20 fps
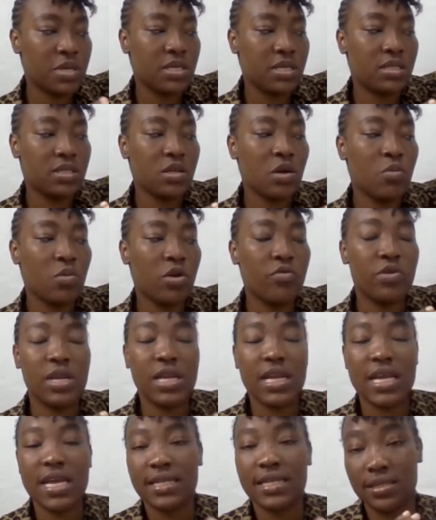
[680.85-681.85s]
be someone
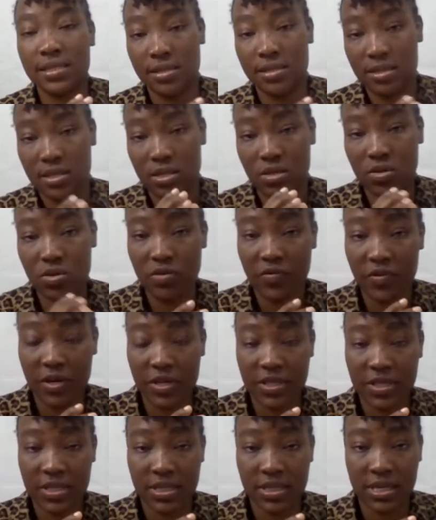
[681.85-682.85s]
related to the
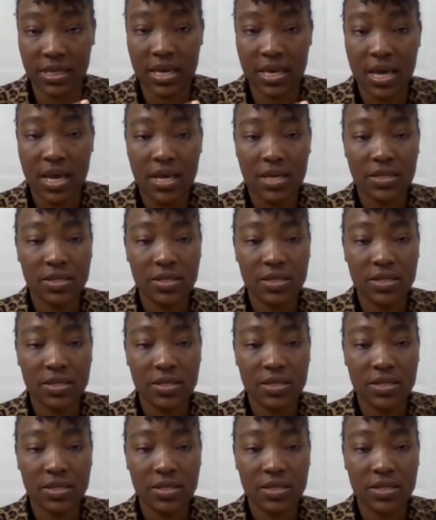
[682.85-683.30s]
university.